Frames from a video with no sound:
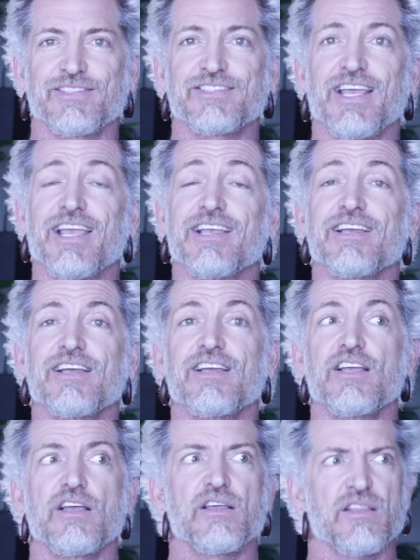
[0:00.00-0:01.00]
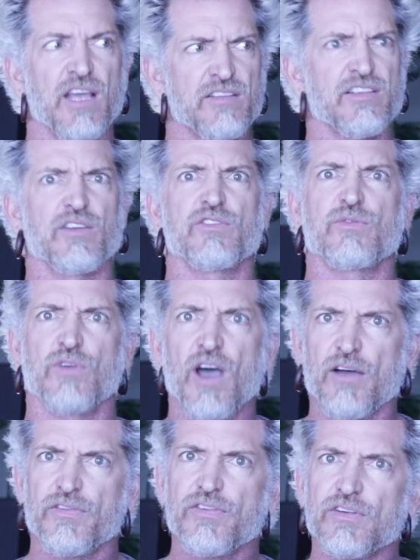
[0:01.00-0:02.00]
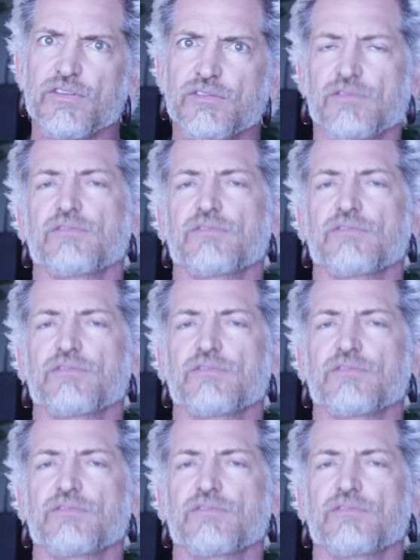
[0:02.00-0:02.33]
Say, that sounds rough.